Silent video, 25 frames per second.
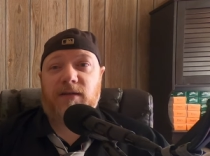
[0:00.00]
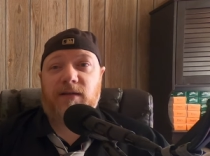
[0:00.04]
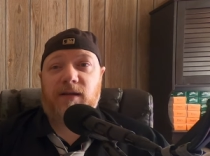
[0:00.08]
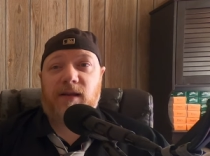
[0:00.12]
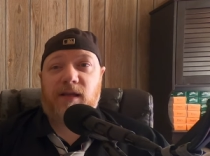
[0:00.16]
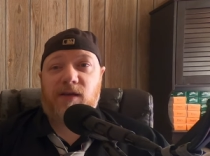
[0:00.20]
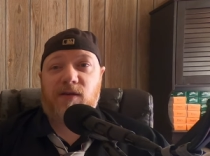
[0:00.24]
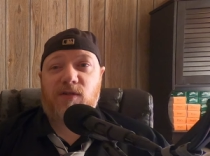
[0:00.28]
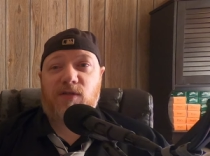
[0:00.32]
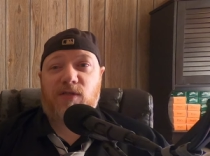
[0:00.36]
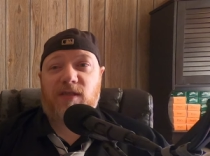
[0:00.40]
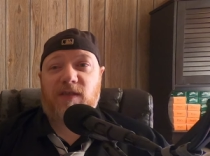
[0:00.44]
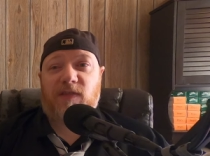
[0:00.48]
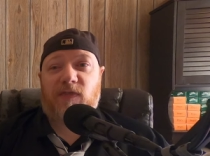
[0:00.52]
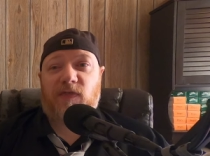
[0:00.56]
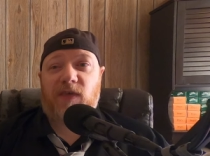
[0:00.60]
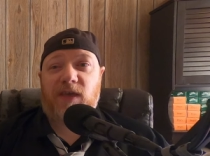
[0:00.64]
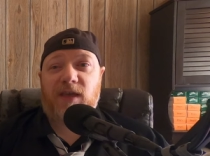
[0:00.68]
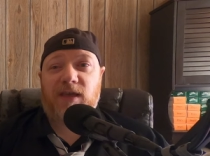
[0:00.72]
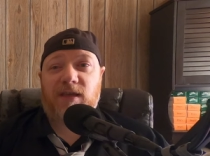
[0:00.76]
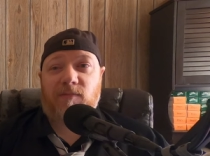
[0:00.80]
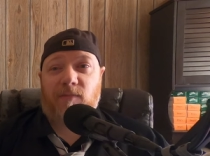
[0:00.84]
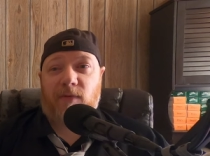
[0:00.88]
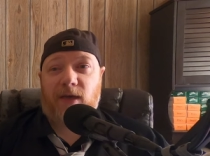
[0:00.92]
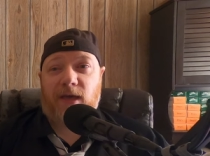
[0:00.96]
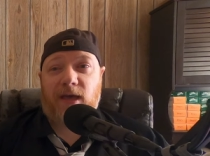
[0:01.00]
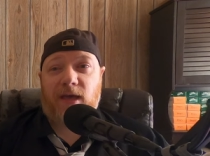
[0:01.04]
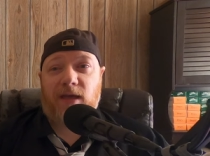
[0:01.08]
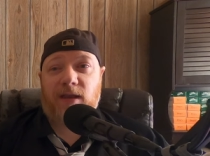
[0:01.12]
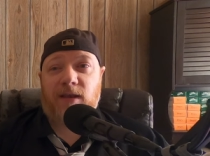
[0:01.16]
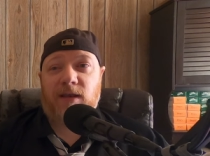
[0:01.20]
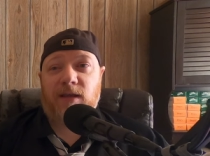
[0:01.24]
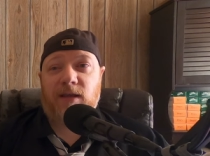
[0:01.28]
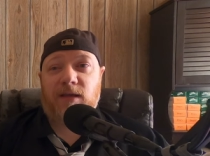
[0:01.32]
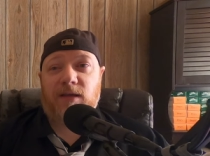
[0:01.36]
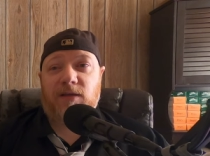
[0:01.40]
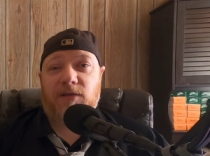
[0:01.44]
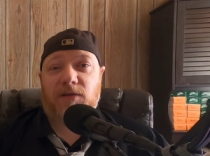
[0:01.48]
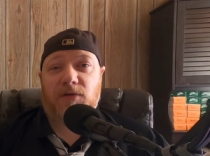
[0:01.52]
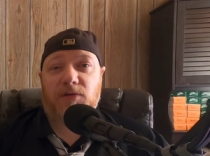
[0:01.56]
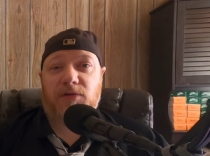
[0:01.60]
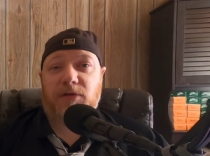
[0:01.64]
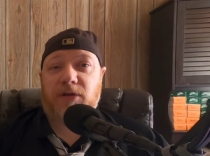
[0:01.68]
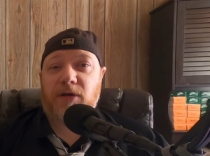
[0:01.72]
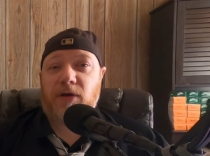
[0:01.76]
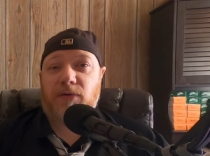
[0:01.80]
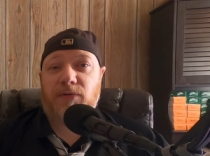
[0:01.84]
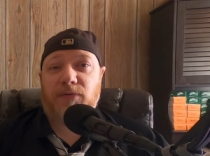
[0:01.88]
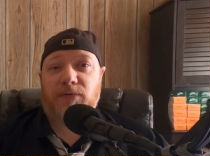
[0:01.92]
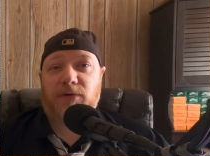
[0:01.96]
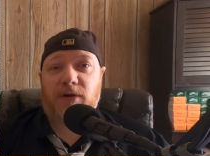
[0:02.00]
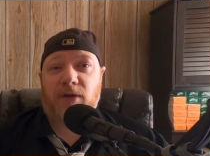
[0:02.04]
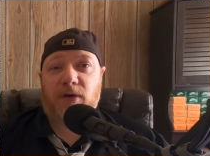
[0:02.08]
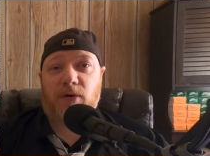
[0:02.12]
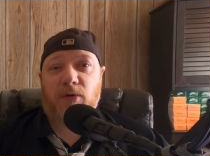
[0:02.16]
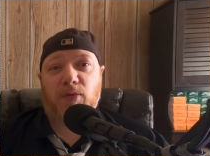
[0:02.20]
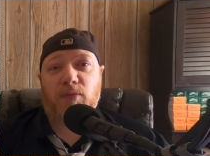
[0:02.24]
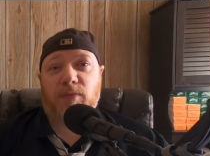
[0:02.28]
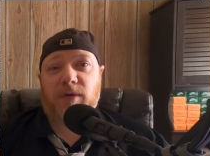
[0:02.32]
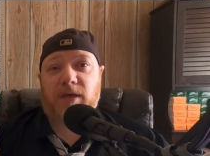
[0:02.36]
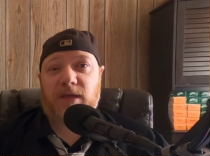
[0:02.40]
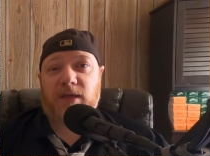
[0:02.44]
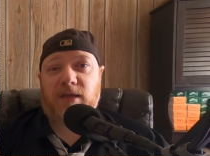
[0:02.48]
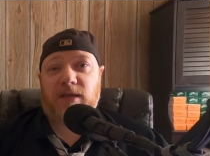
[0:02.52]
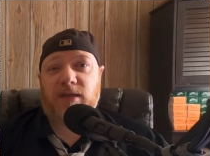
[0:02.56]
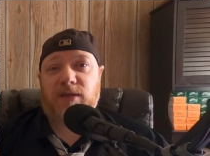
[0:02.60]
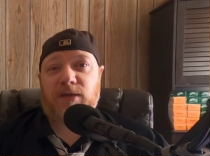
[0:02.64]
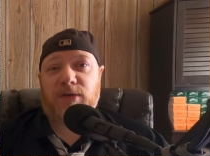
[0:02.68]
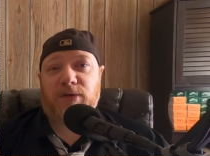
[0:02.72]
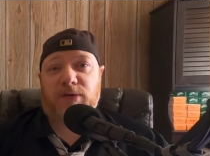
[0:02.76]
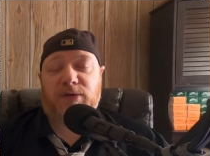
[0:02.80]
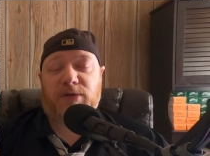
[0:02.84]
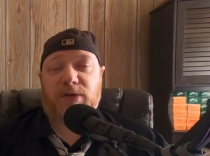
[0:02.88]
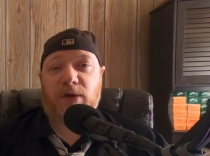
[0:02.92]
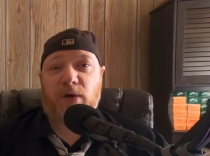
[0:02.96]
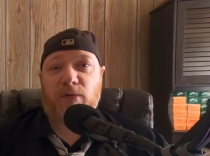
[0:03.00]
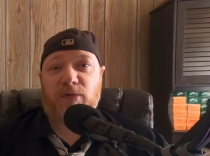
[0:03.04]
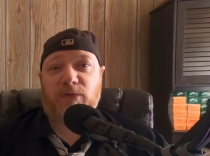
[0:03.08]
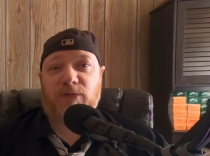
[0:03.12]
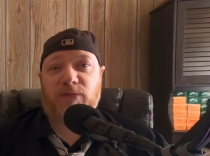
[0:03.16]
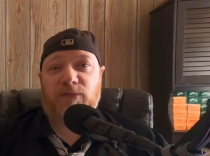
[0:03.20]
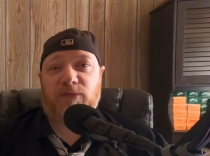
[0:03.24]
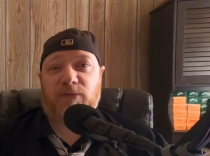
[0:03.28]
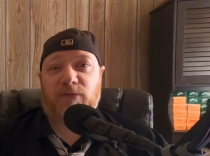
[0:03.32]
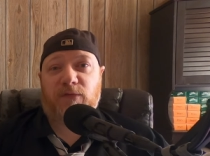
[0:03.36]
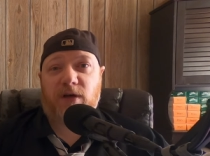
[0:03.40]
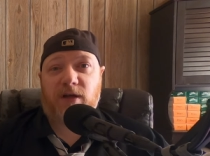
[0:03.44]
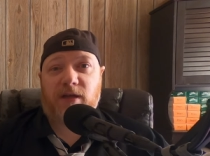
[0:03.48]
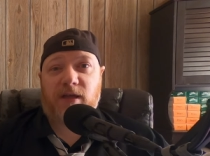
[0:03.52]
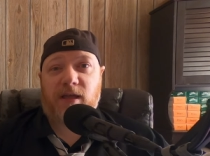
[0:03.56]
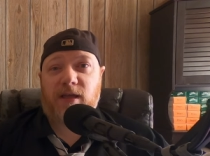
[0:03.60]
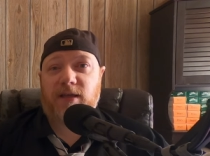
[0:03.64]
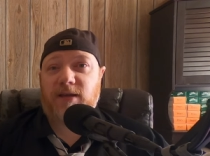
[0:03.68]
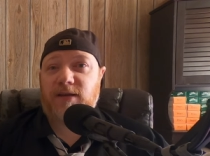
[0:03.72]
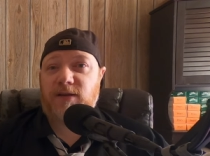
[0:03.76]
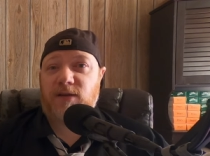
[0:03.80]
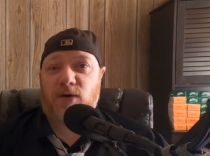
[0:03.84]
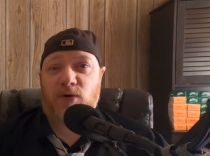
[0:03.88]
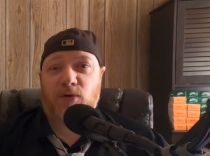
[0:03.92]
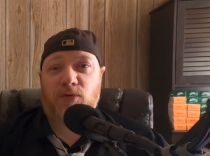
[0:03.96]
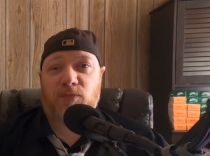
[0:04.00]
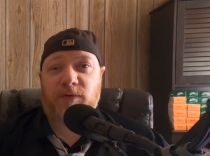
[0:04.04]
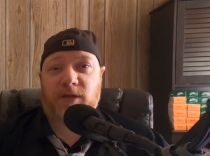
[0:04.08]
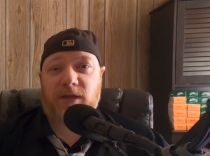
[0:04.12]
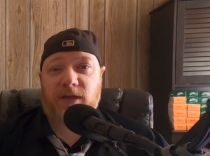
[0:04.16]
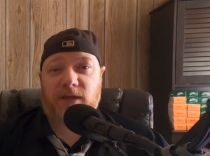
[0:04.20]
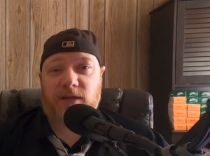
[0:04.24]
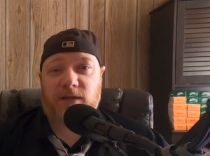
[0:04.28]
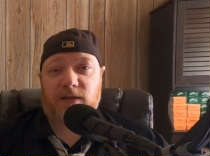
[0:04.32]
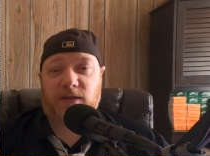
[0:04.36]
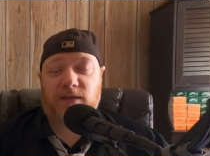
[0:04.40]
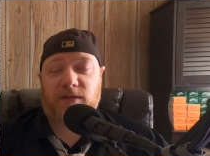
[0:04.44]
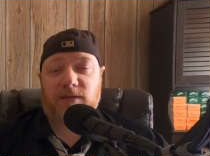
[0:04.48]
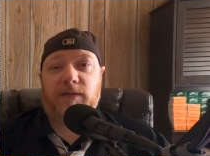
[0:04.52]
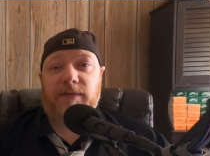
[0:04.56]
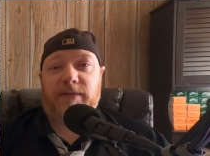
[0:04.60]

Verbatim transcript: Here's the thing, man. You don't know me. You don't fucking know me."